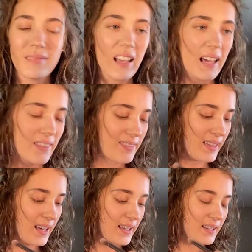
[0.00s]
and
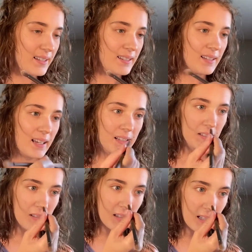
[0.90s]
then I do a
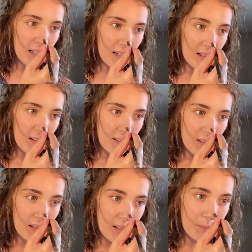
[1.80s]
line on
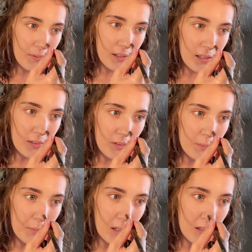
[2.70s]
top like of the
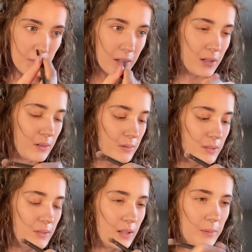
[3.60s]
ball of my nose, if
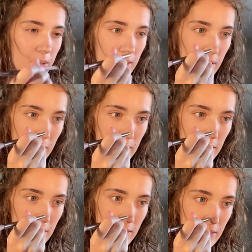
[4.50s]
that makes sense,
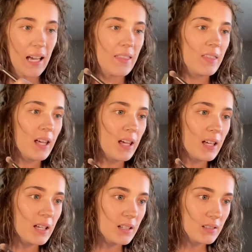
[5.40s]
and
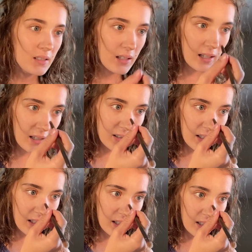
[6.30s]
then I
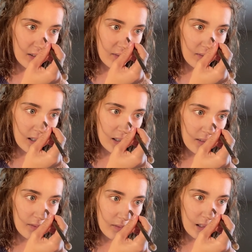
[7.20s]
take one
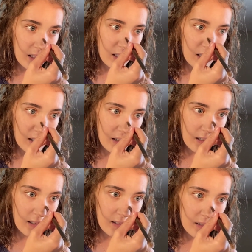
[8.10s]
right here
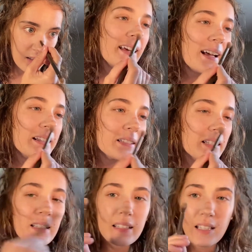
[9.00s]
and I just take
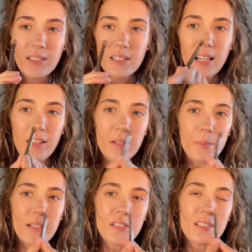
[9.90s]
the other side of this
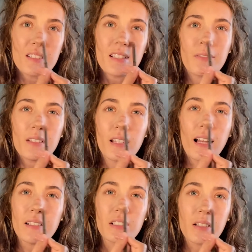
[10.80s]
brush. This is definitely an
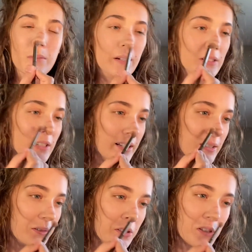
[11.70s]
eyeshadow brush, yes, don't
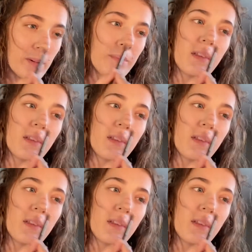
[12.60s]
judge me,